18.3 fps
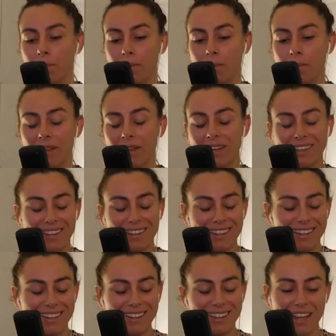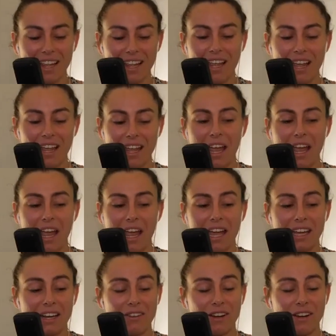
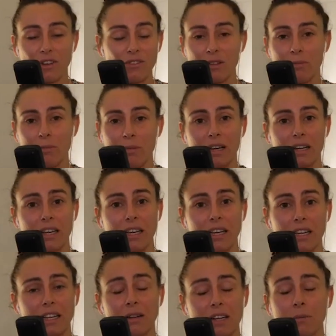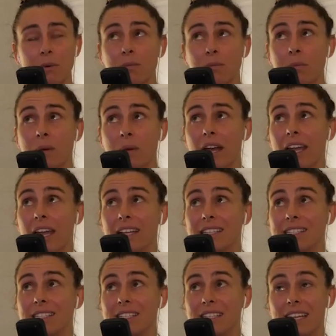And I've got the bucket and I'm on my
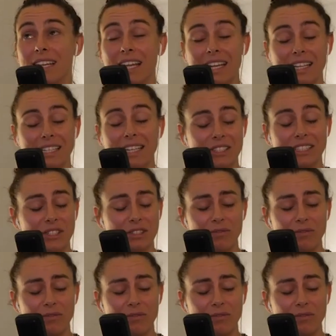hands and knees just